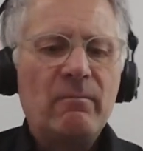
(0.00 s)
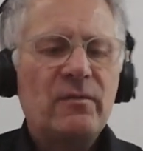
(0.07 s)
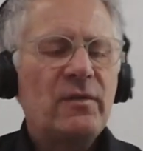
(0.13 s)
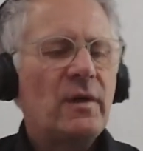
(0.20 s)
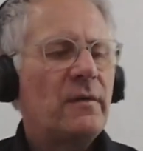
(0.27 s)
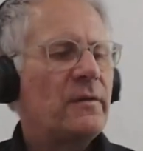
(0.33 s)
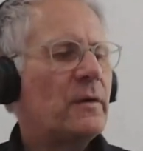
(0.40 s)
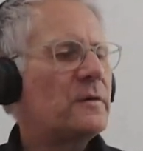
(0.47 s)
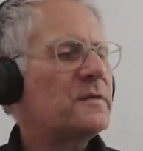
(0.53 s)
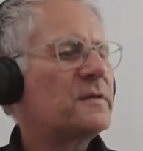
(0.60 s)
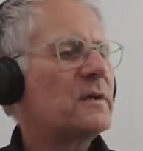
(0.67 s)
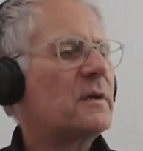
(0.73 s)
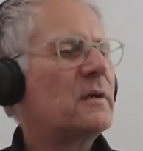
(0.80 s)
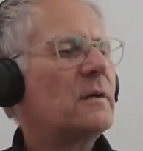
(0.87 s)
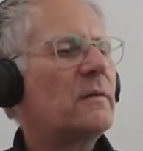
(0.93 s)
those
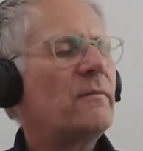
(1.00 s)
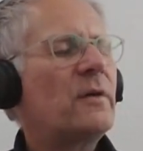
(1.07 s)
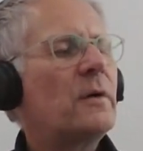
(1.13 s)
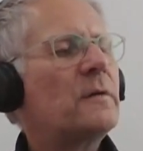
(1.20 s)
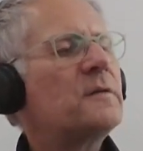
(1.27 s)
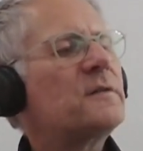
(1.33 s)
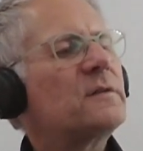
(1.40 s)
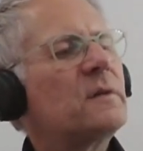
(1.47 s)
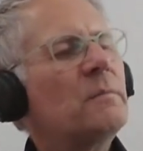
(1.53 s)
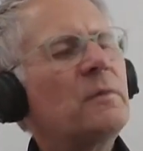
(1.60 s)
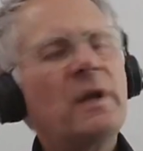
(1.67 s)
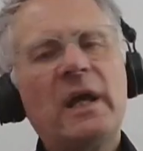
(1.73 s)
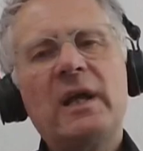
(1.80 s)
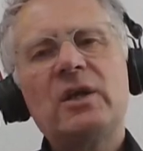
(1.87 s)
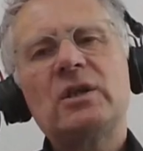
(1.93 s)

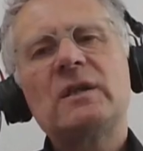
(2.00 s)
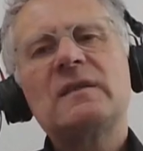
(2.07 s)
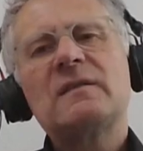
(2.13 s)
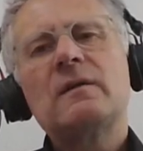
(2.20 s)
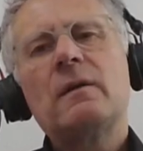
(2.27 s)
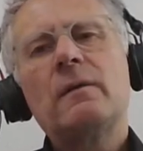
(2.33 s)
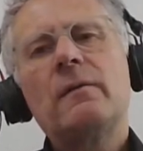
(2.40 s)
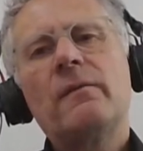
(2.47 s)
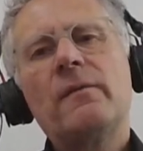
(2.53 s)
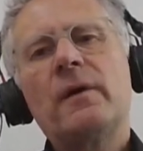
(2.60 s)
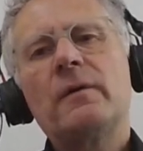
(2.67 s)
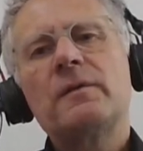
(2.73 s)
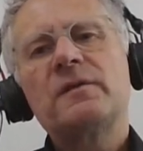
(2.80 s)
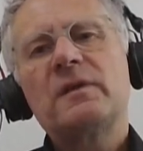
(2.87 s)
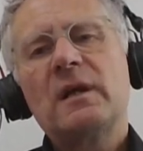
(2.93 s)
simulations, so
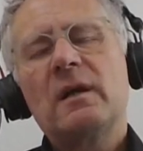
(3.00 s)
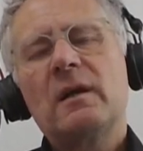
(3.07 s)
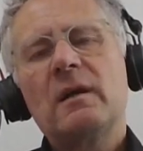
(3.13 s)
those